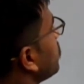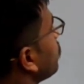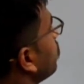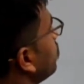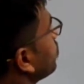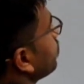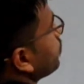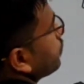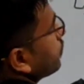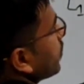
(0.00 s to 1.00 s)
0,
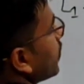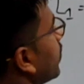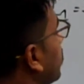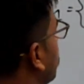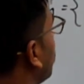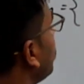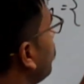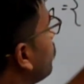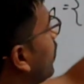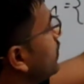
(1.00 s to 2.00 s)

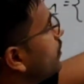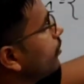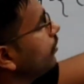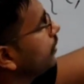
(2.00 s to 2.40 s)
then 1 0,